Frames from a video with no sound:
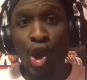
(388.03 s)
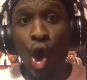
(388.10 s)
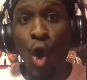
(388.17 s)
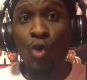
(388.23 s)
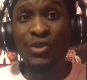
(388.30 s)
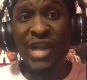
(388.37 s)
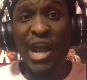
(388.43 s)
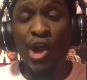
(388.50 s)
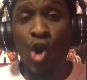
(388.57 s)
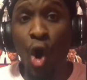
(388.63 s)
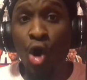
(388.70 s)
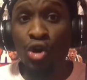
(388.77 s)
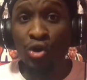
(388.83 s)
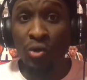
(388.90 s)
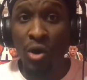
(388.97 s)
Jose
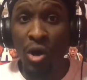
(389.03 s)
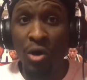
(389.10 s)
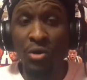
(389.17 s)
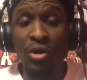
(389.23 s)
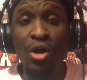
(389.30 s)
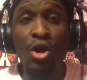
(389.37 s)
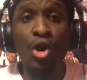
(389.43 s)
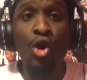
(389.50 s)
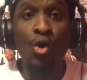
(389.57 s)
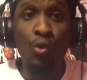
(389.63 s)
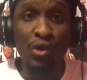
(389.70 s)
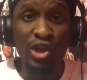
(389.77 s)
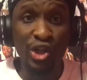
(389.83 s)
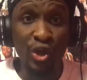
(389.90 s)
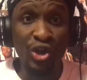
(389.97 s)
Calderon
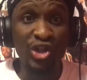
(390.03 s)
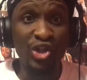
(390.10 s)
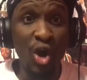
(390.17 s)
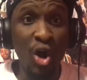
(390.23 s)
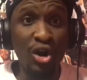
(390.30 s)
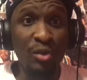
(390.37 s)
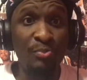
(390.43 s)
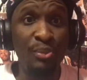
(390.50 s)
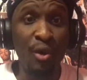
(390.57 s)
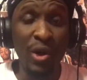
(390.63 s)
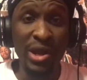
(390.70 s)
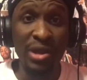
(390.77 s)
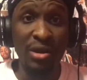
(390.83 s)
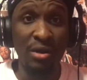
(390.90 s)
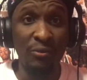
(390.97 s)
was your starting
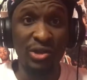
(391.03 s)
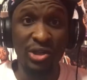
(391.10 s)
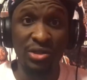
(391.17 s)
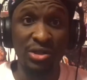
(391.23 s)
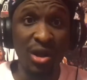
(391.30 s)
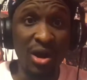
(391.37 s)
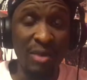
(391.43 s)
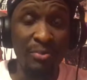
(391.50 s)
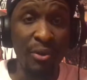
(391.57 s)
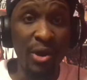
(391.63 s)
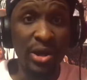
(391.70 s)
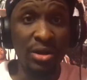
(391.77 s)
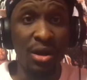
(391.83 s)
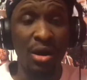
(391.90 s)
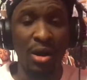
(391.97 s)
point
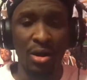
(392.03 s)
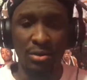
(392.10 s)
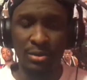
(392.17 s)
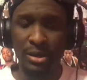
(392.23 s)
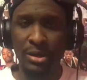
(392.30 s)
guard.